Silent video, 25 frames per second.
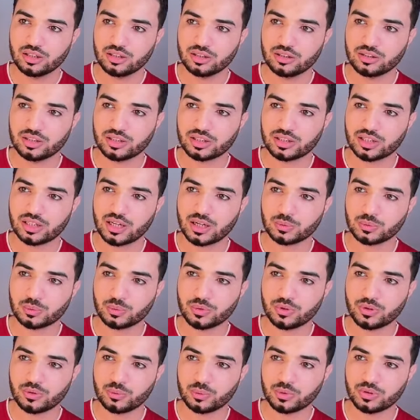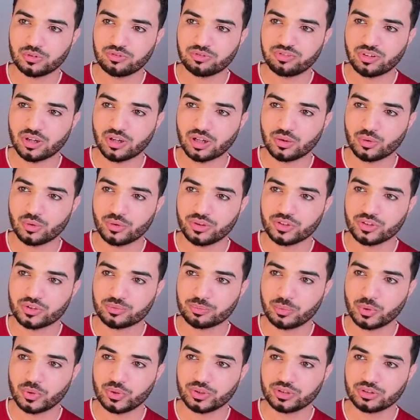the crowd will, will follow this
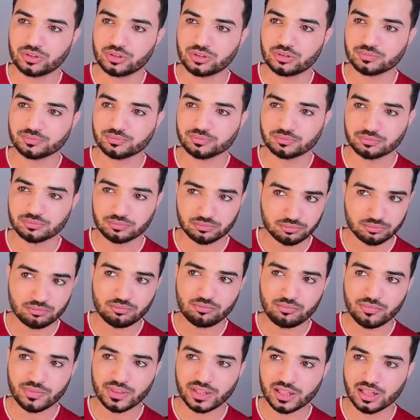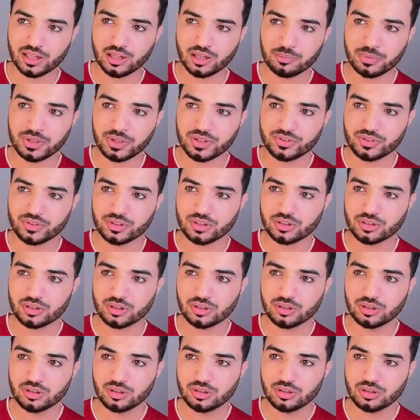point amazing
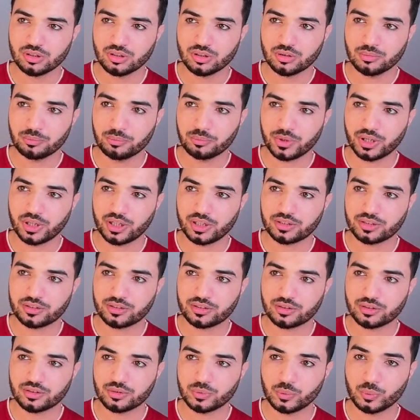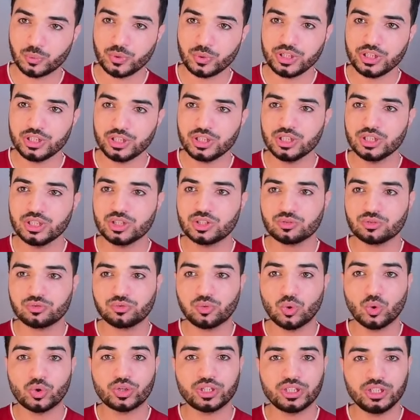but we need
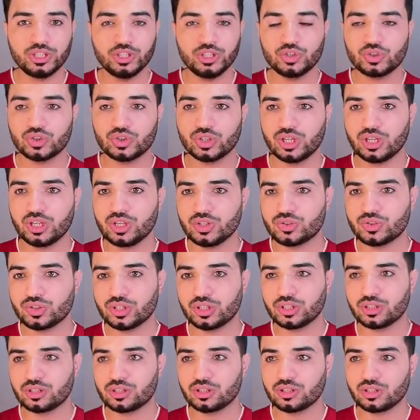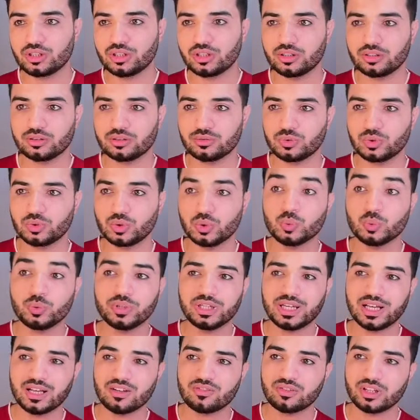for each agent do we
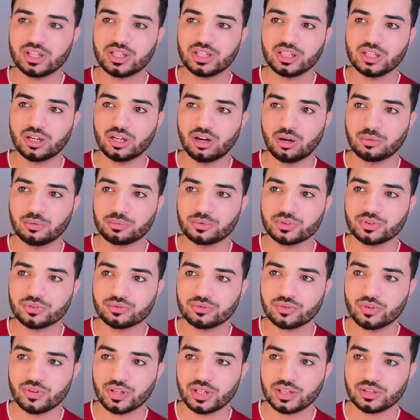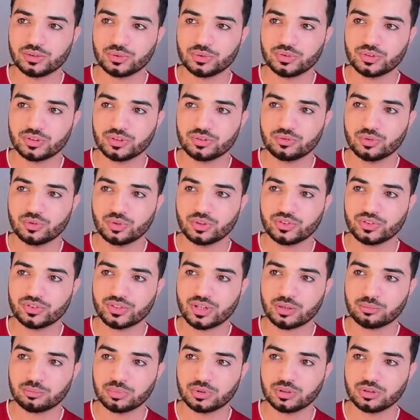have any option for that you see for
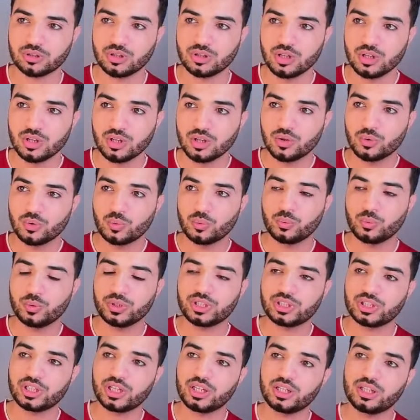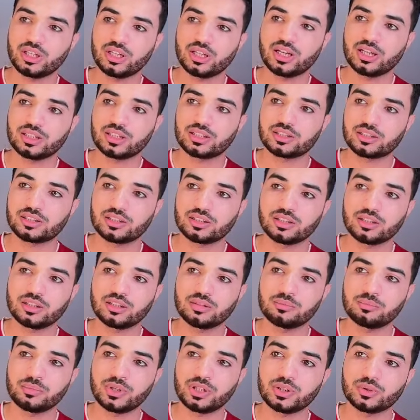example we cannot uh,
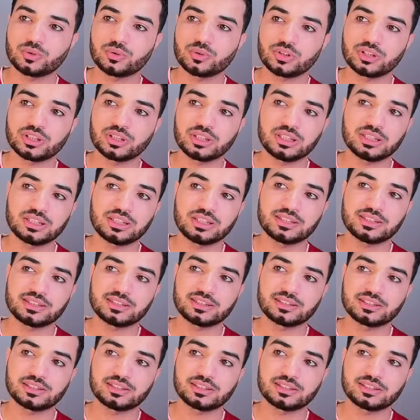manually